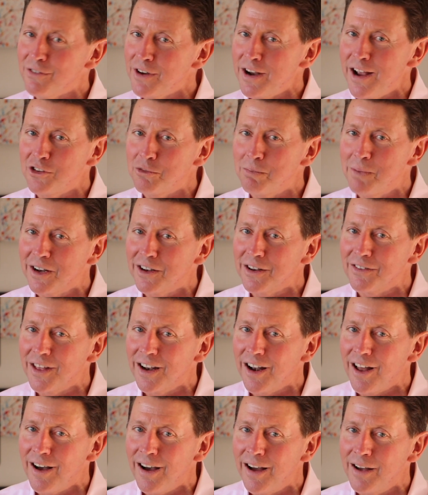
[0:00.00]
every aspect of
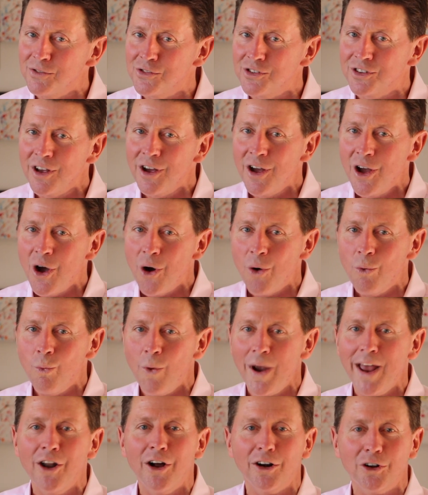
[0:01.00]
their lives,
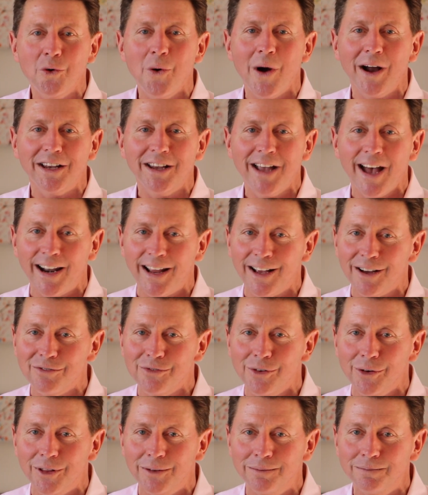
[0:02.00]
we're not quite cutting it
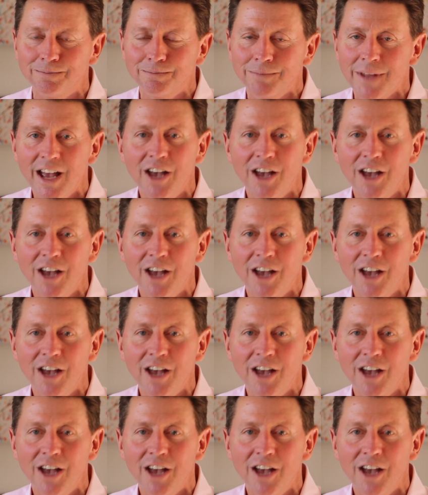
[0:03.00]
for them.